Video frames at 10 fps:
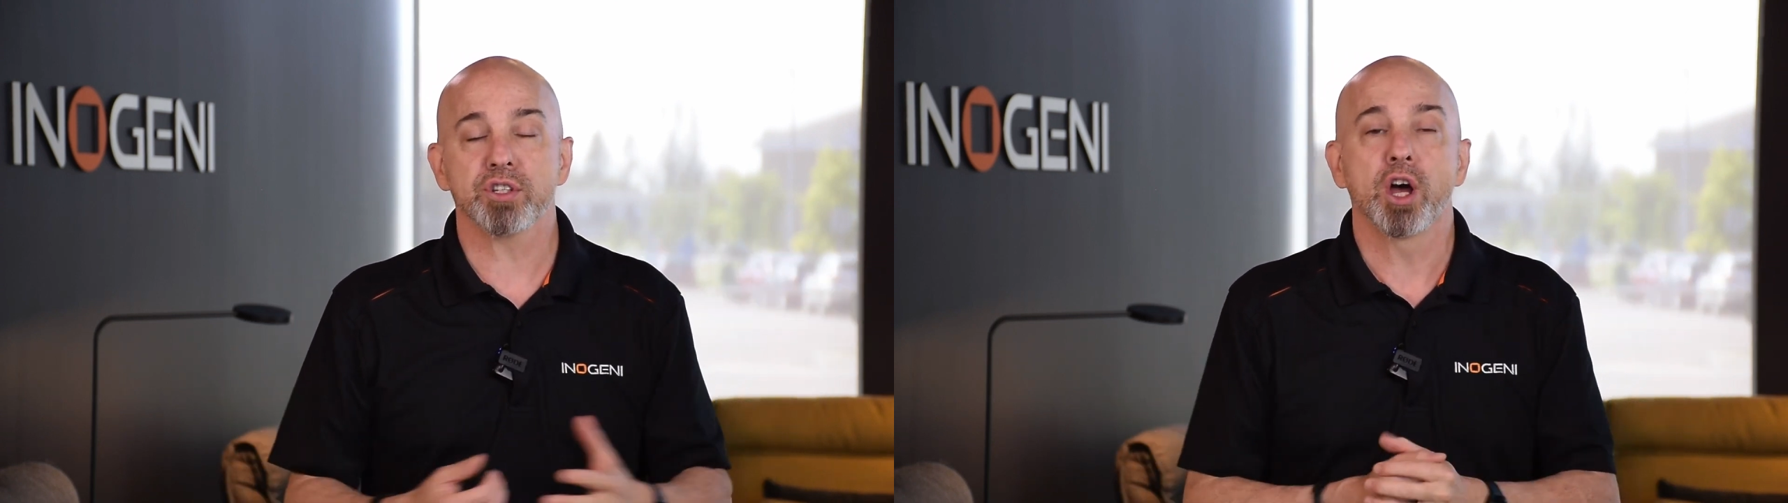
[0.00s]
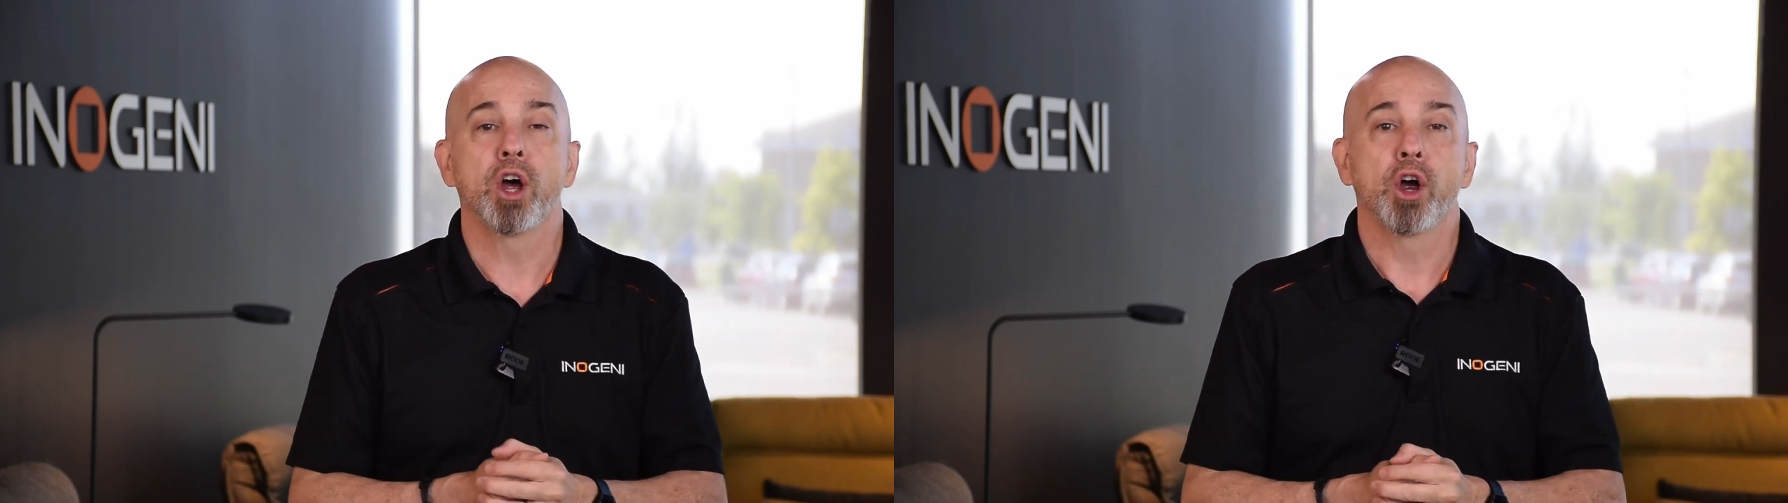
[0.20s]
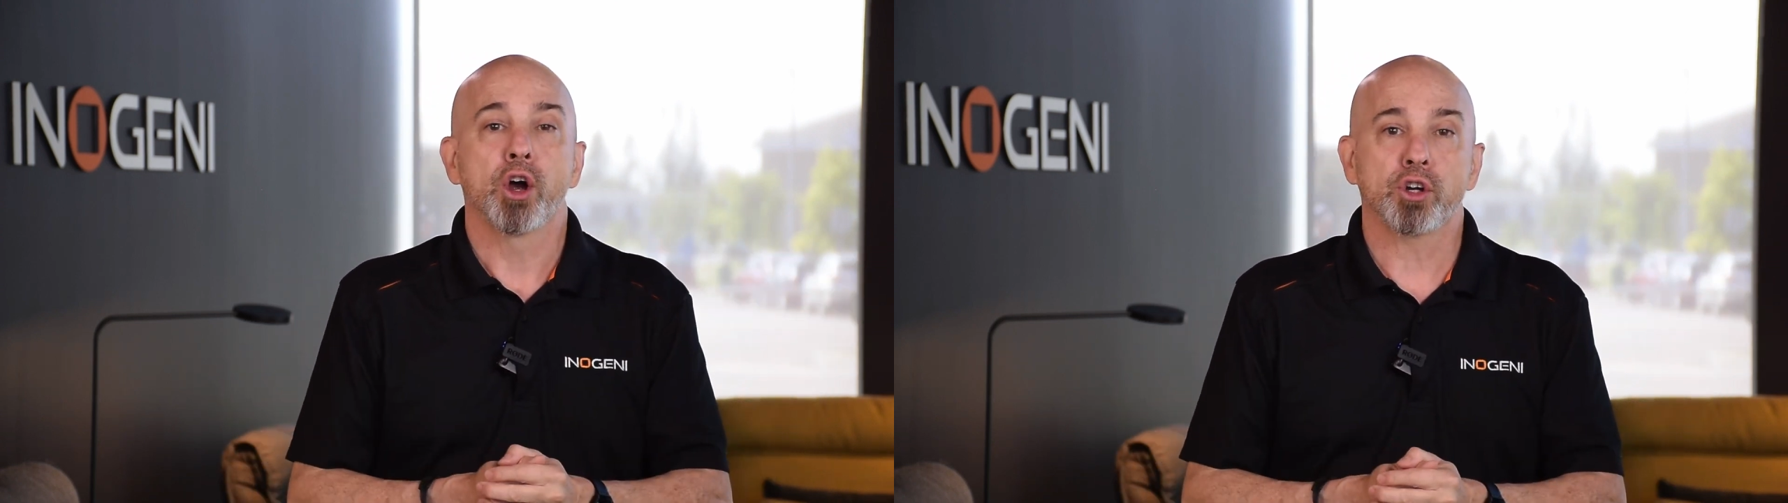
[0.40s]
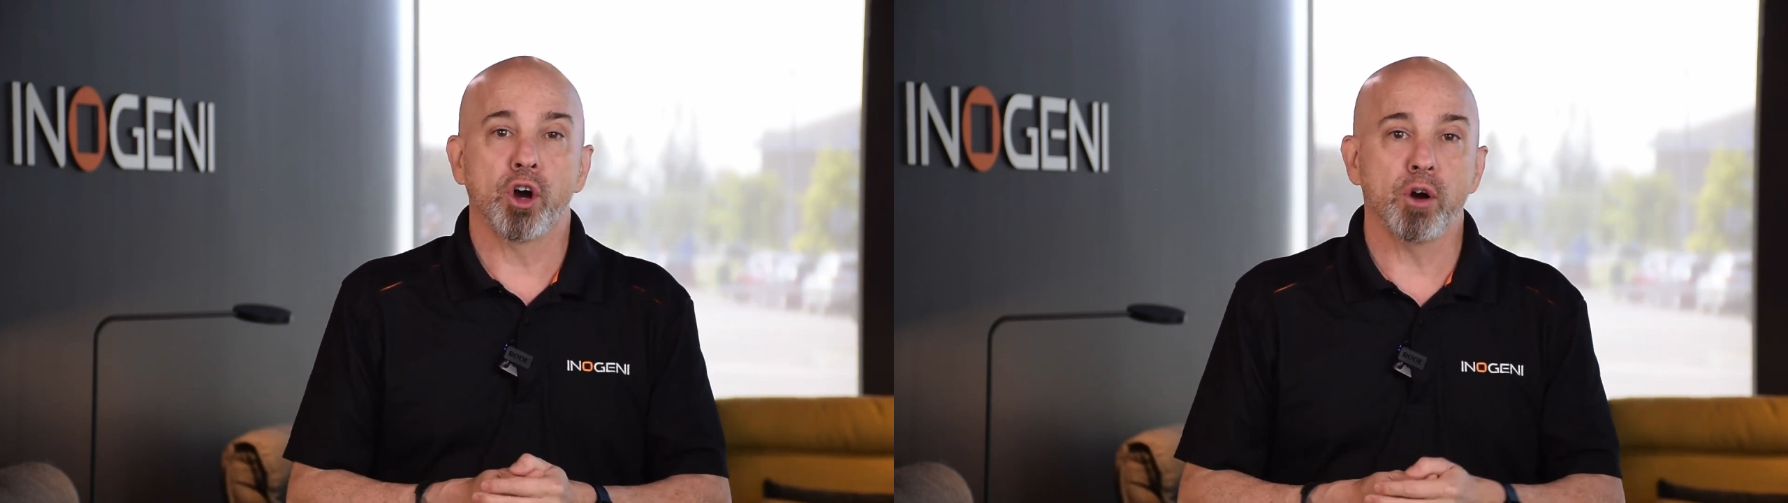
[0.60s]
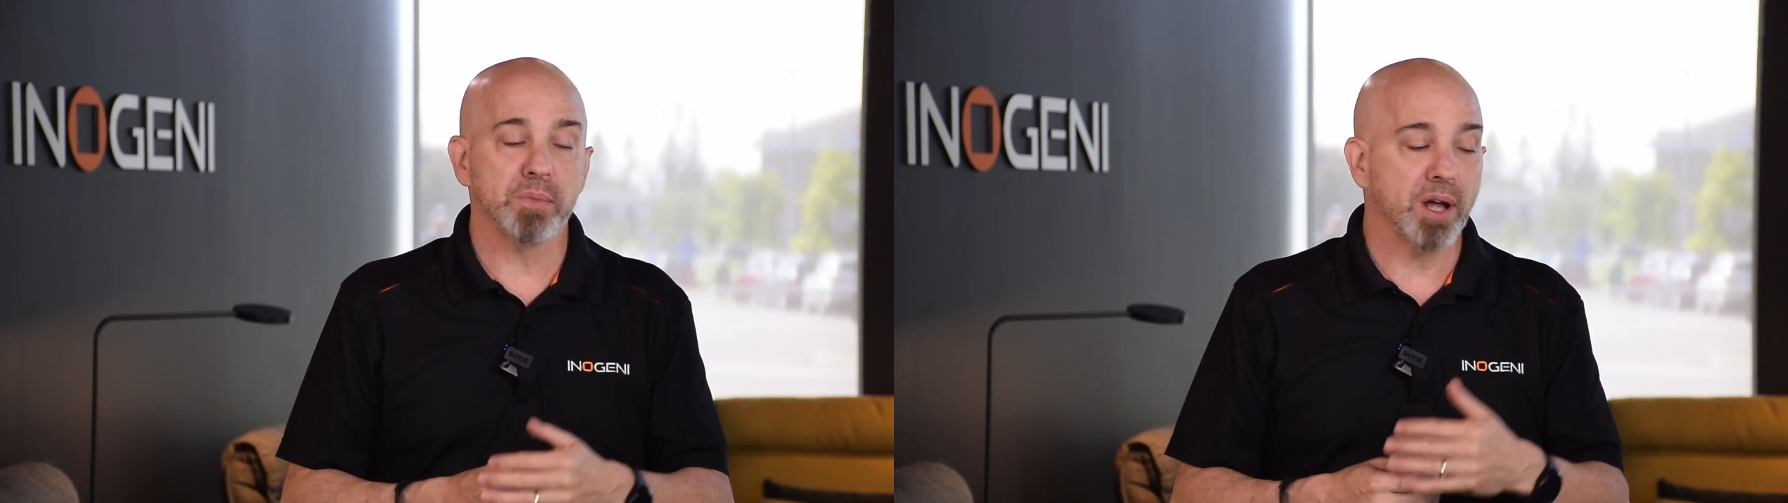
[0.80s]
conference
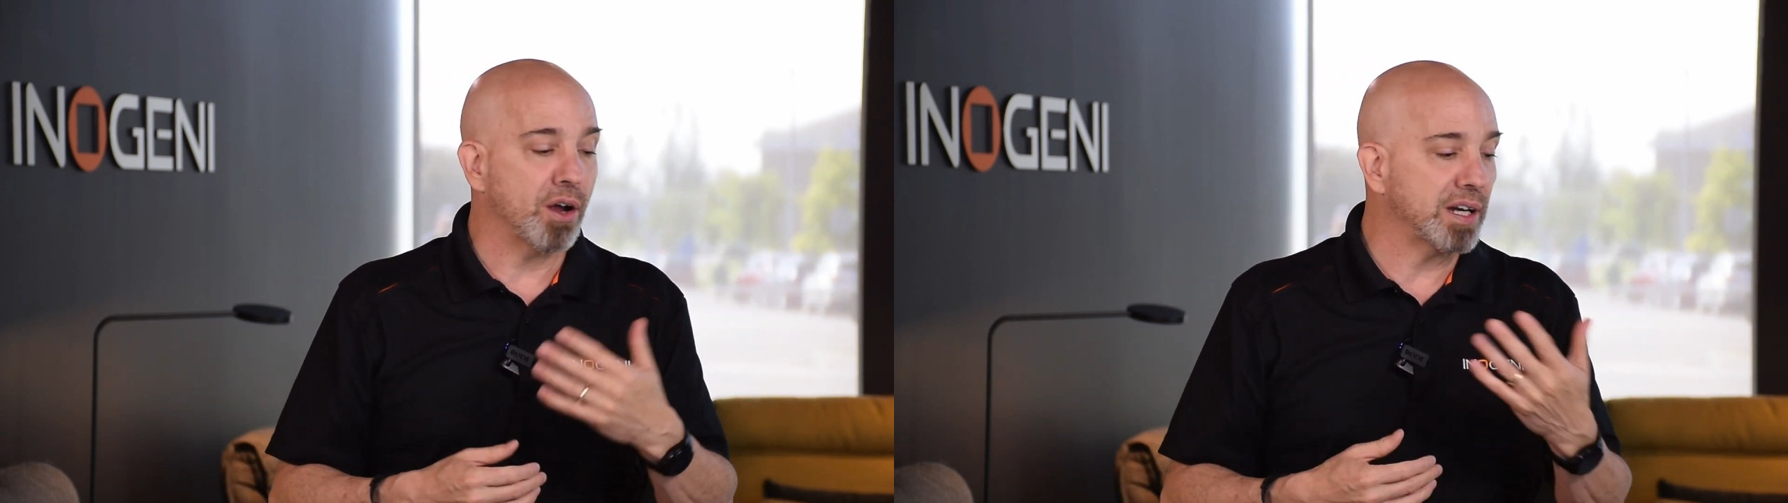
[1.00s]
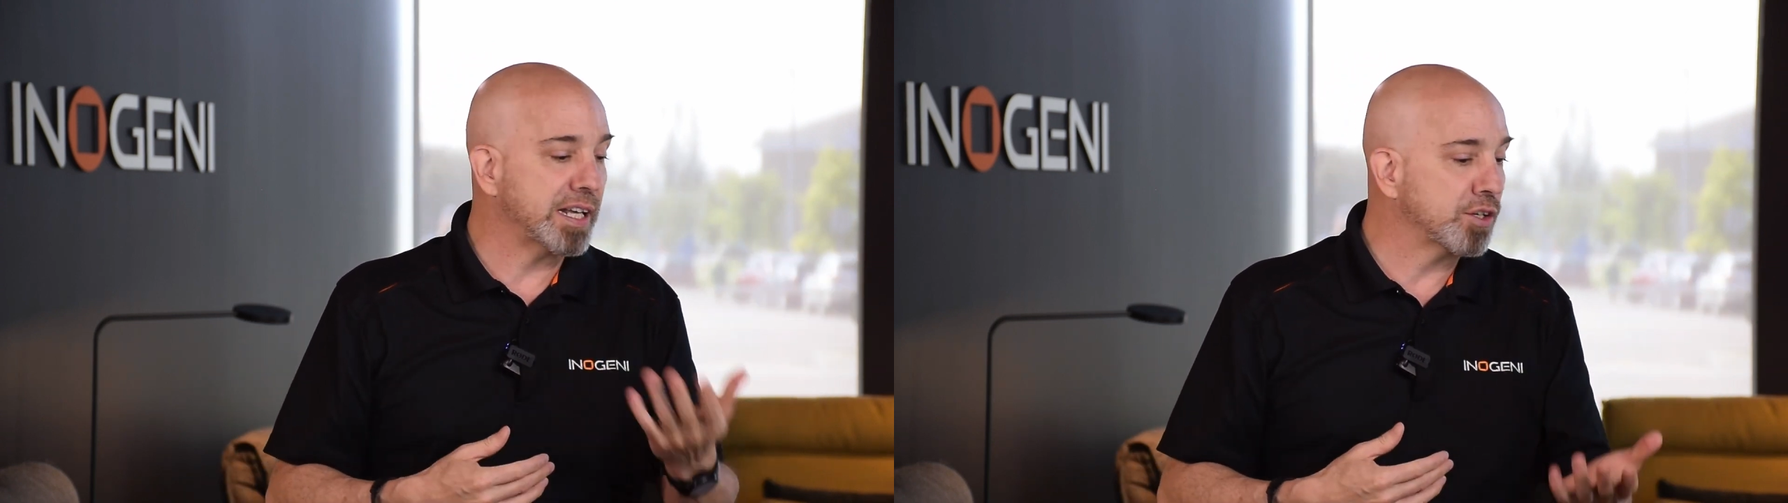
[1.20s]
systems,